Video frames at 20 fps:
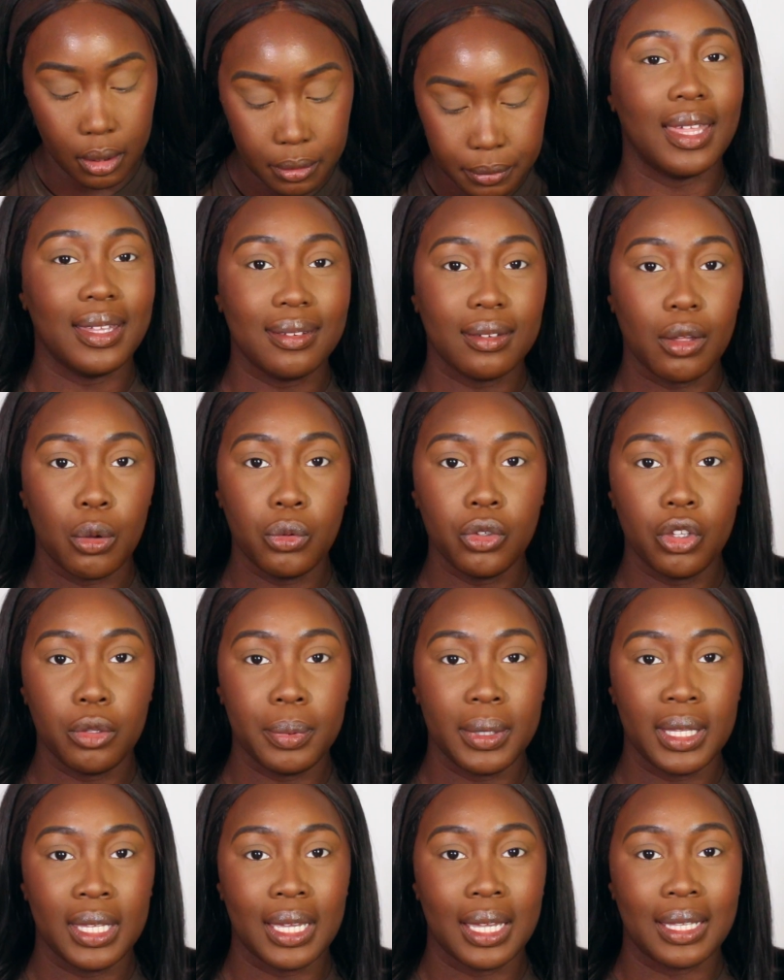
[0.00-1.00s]
That's going to
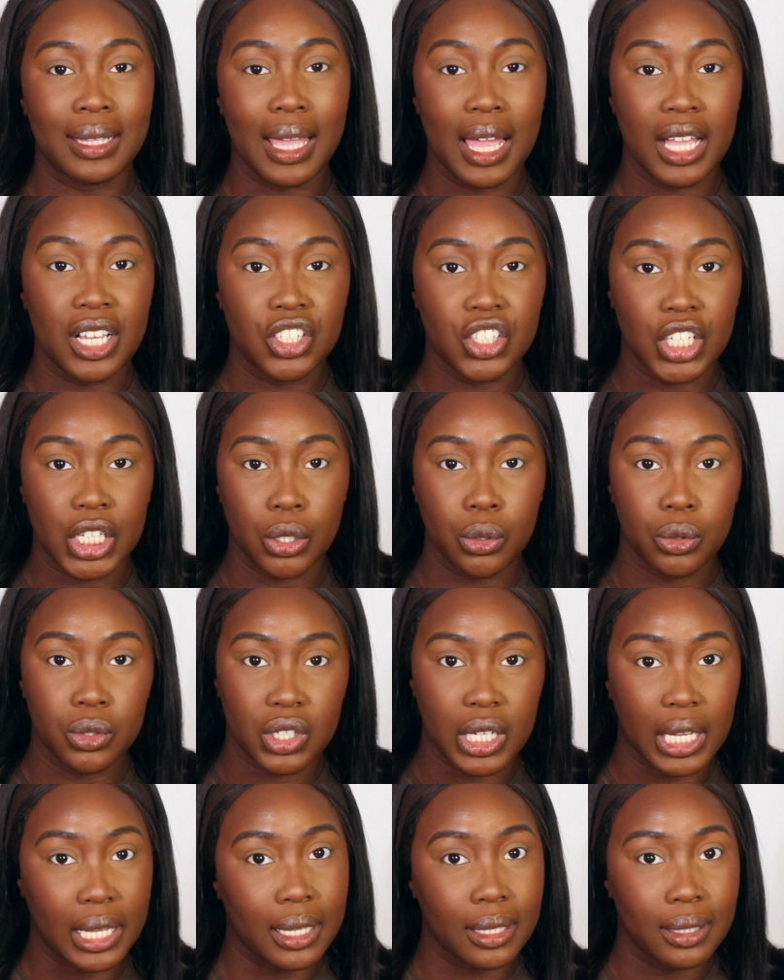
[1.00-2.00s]
be an eyeshadow
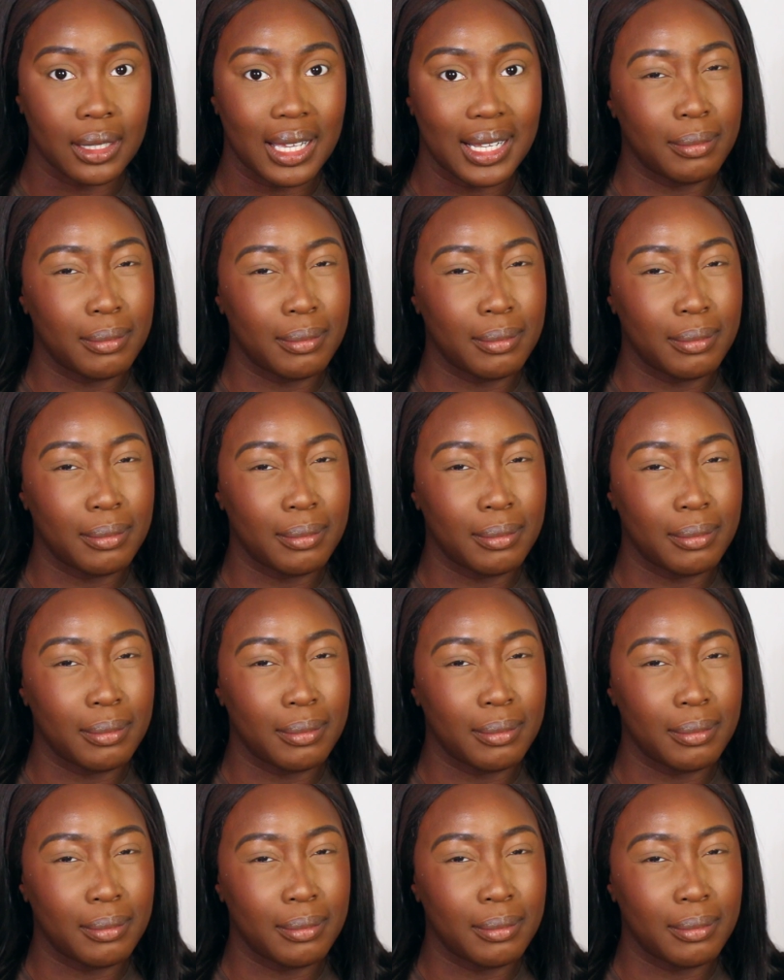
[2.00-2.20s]
shade,